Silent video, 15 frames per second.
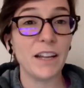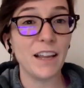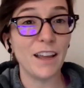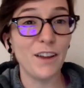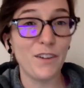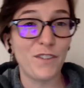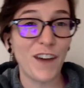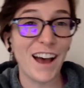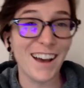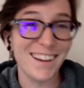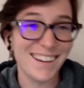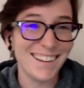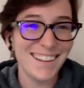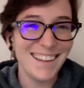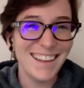if
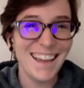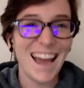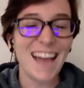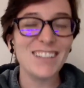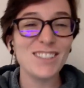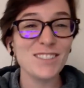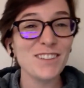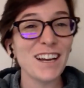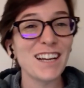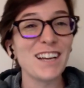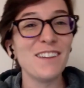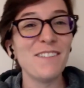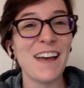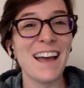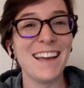uh, I do
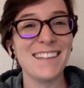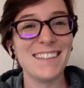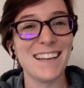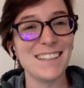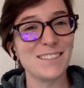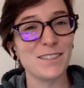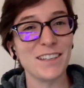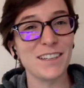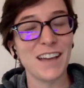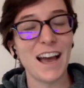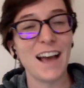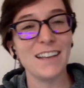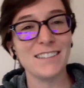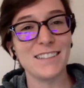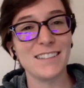recommend as the
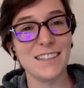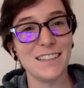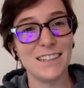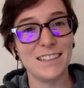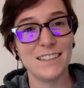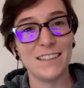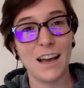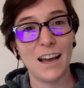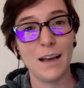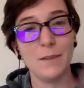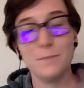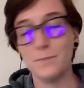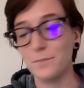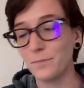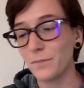as the
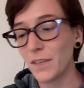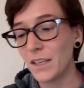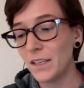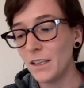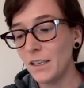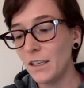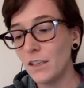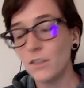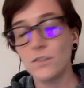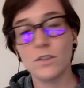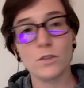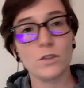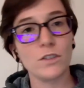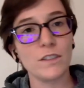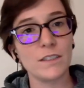um,
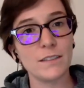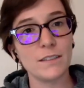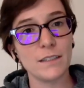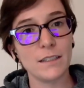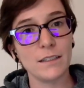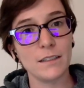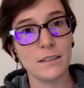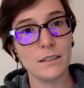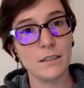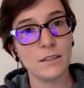social distancing